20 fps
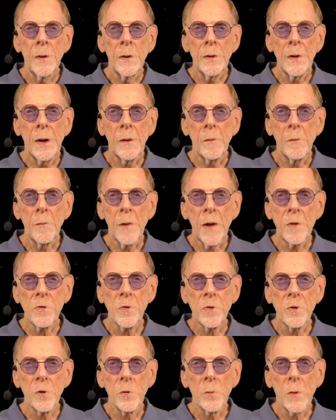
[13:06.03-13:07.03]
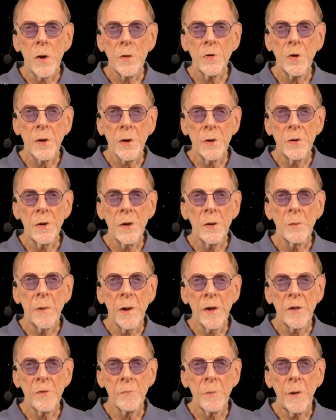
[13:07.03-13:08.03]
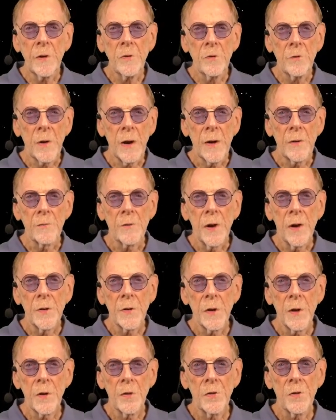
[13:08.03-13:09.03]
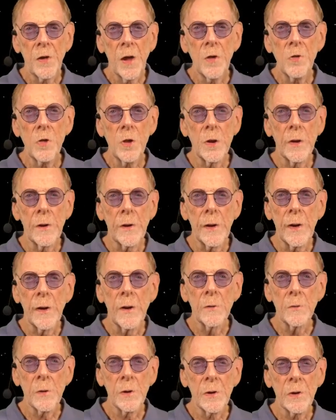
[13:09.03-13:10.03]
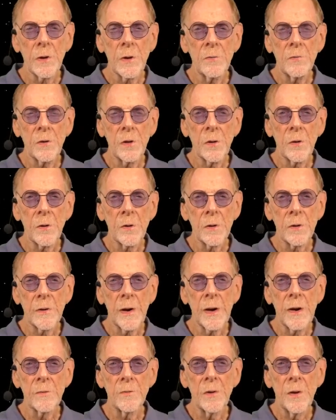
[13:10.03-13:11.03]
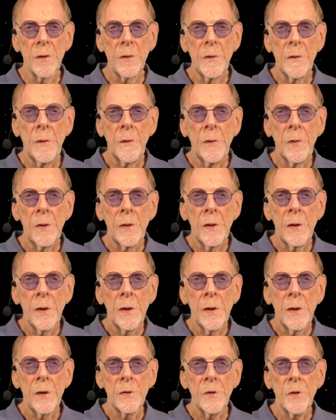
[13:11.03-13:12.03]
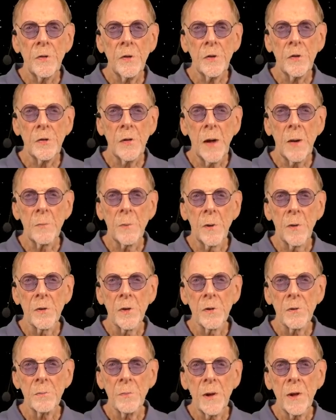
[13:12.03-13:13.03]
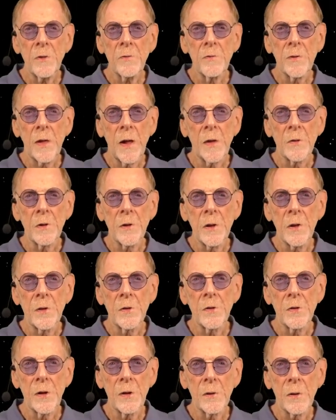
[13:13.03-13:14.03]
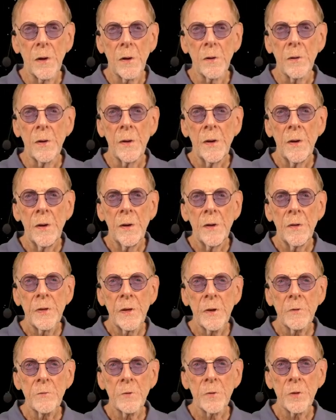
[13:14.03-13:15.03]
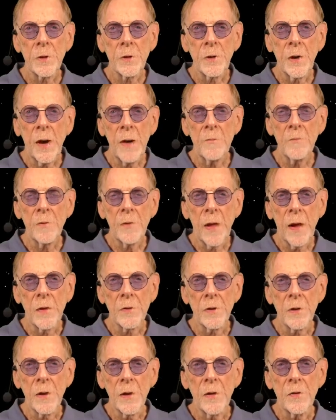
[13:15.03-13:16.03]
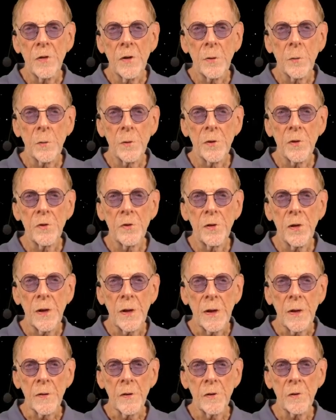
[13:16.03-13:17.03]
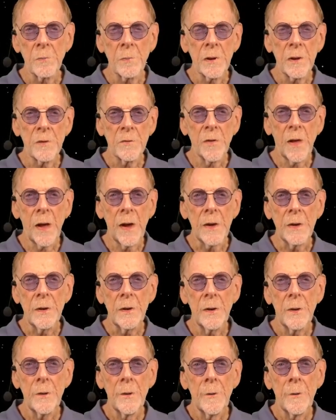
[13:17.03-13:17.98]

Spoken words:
Now imagine you're watching a nearby spacecraft that is stationary relative to your craft. In this example, the space velocity is 0, therefore the time velocity is equal to c, the speed of light.